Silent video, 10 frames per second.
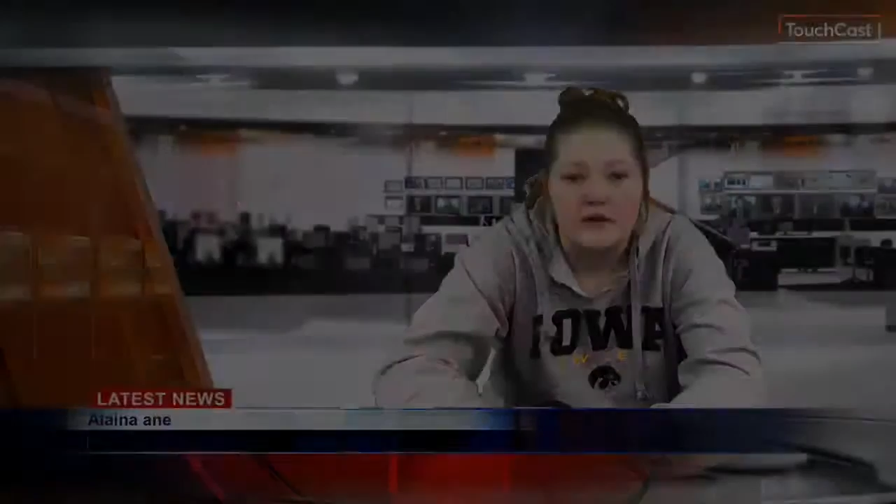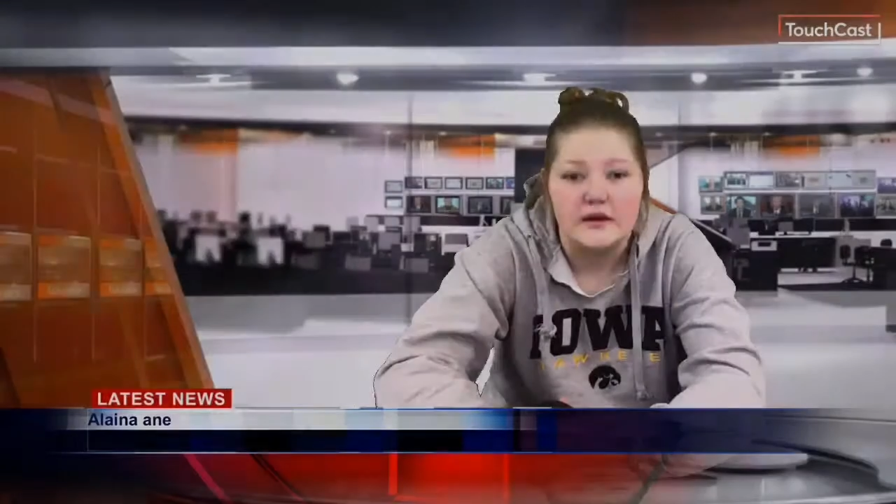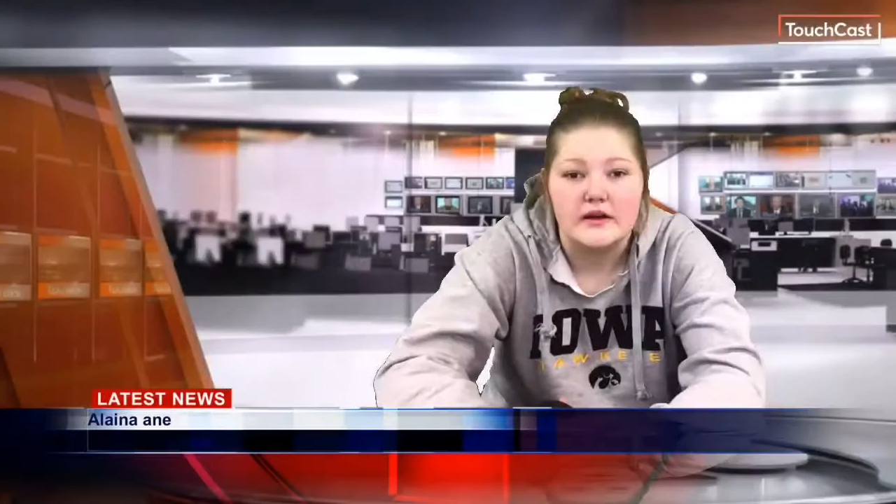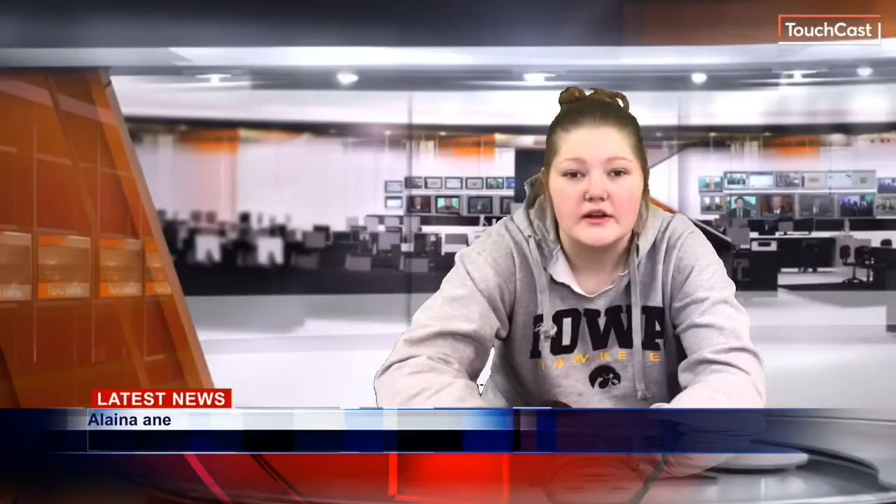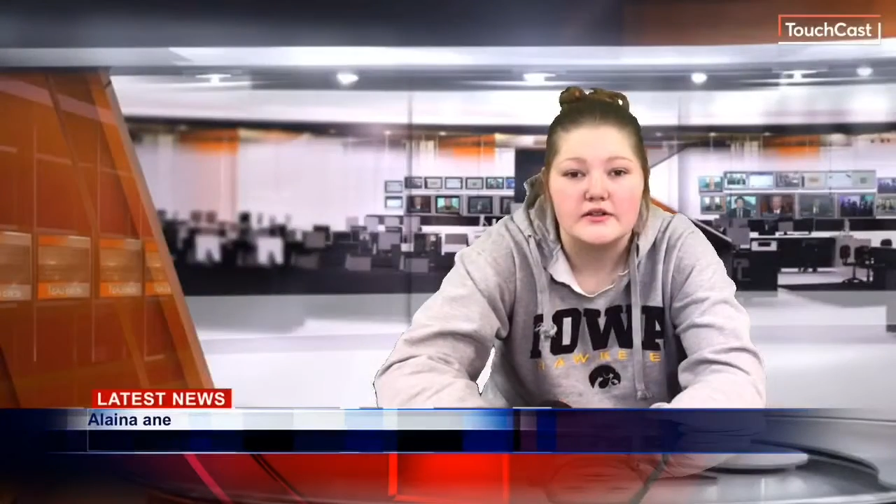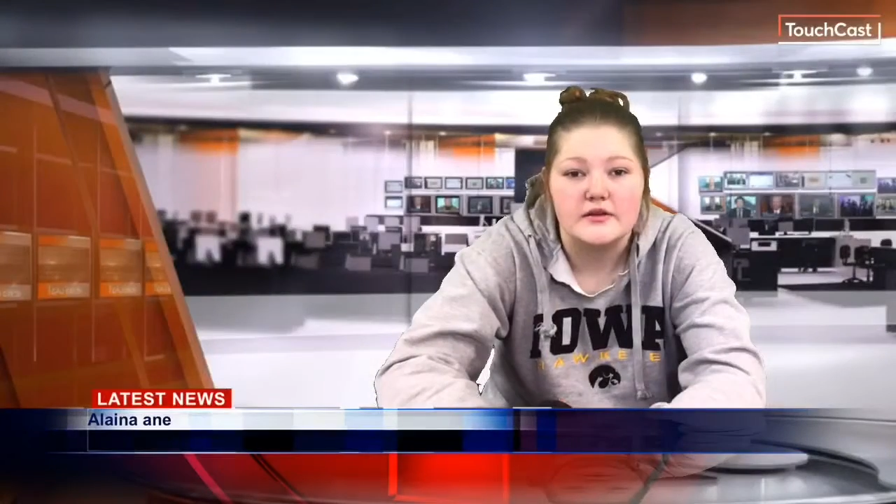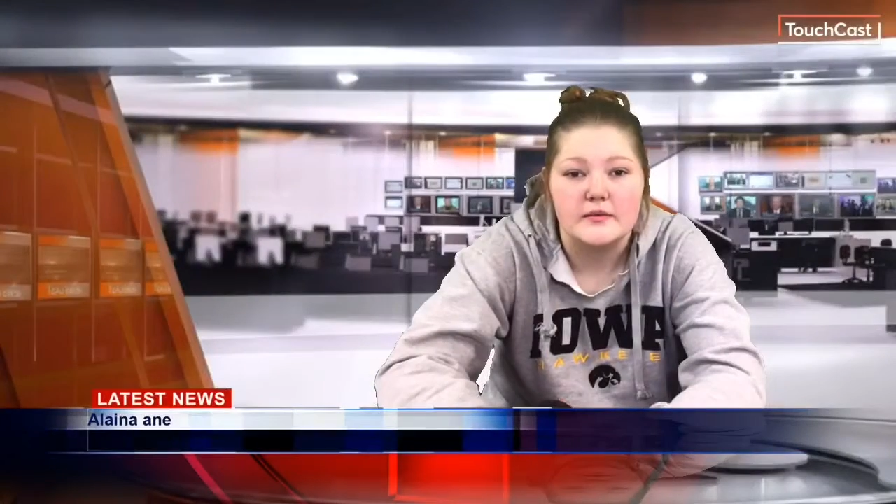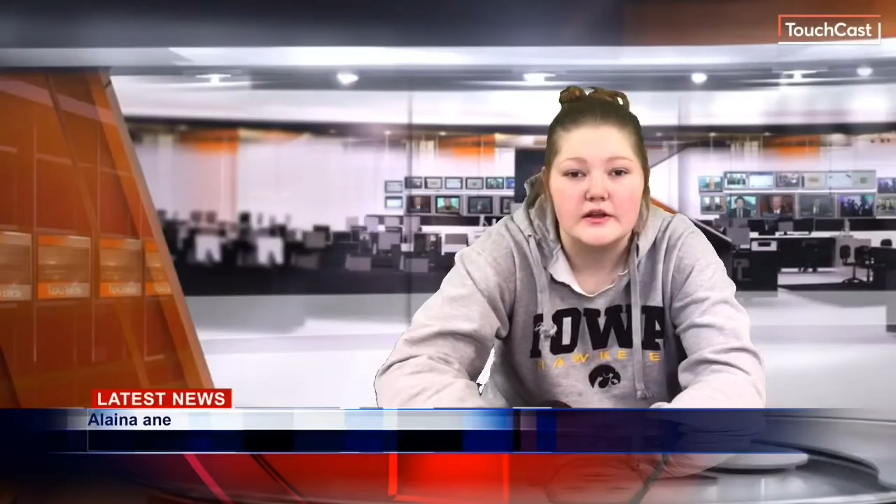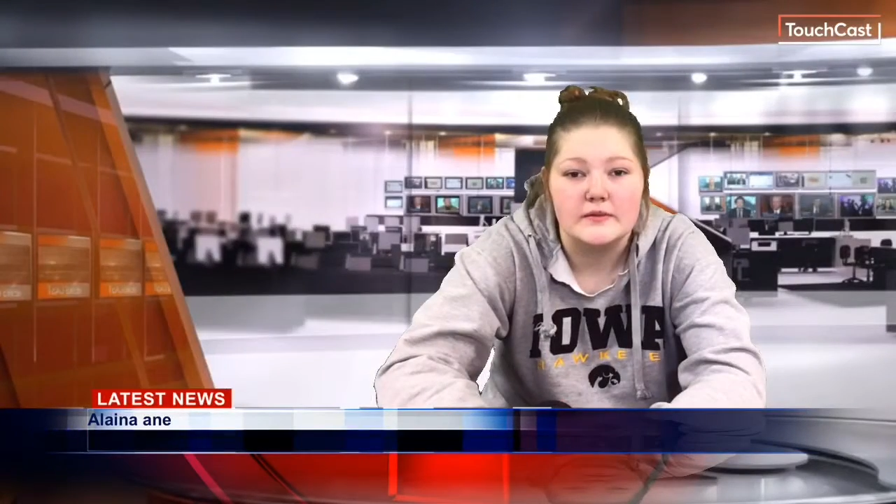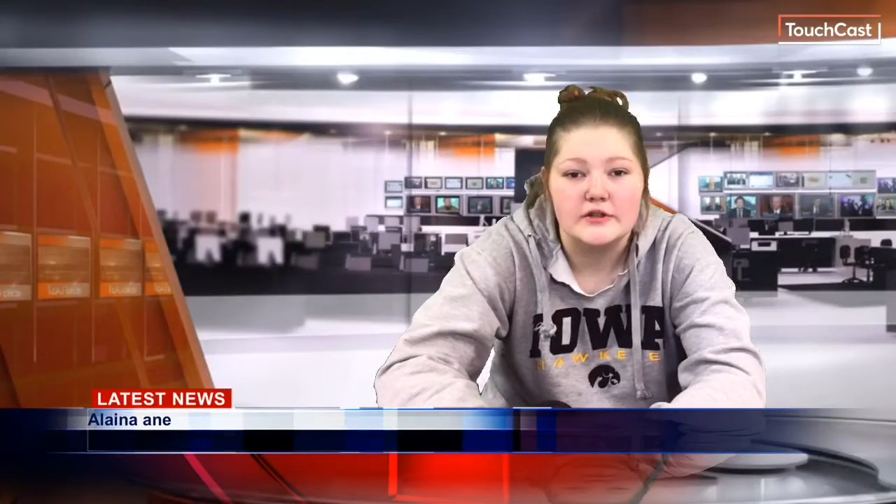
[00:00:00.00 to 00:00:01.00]
And here are some
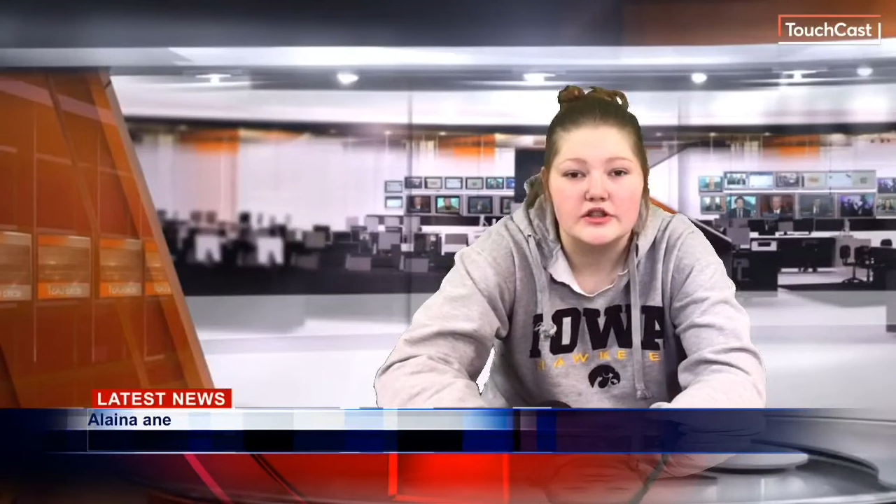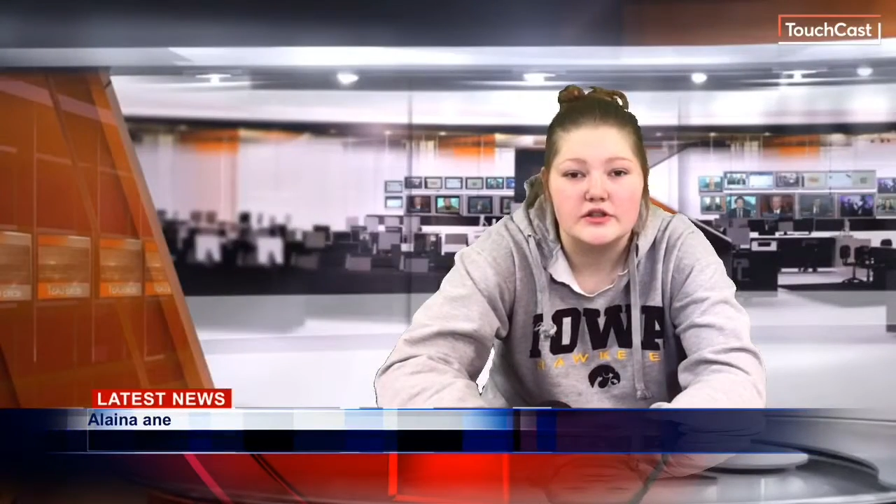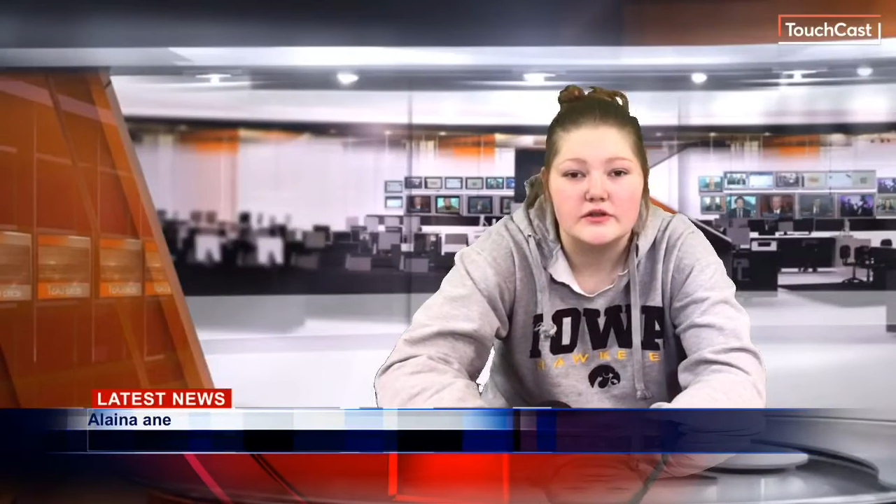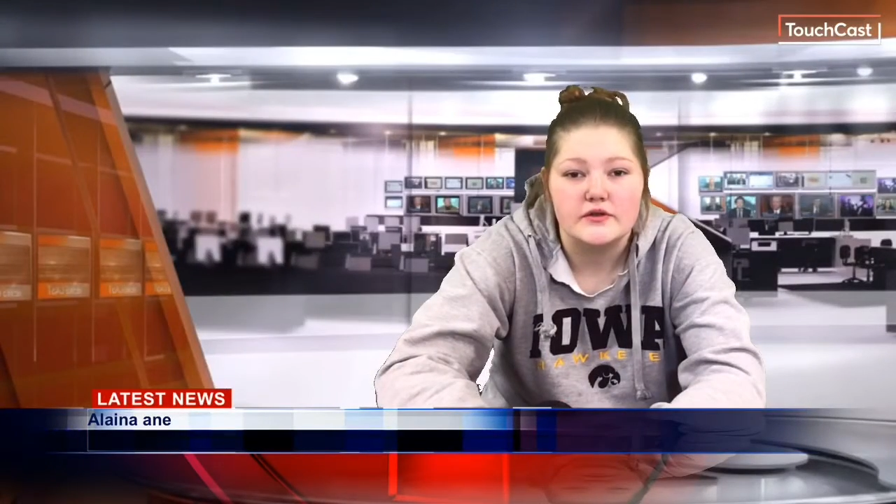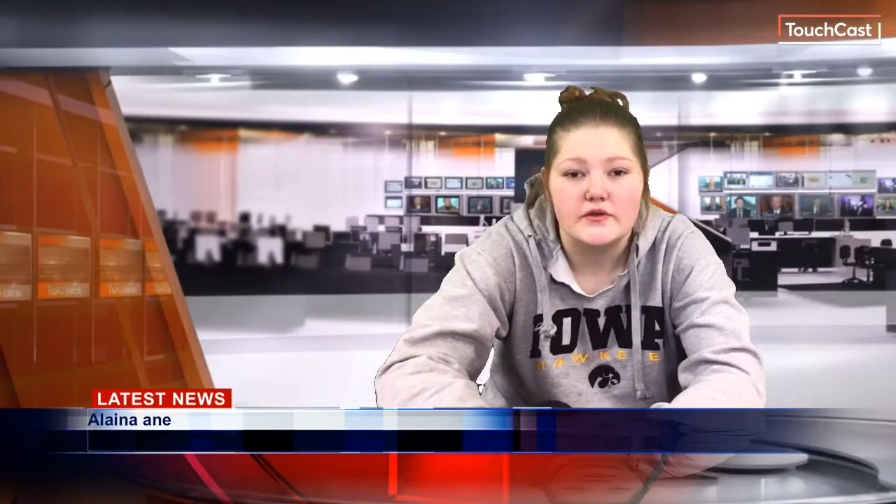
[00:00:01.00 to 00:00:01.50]
images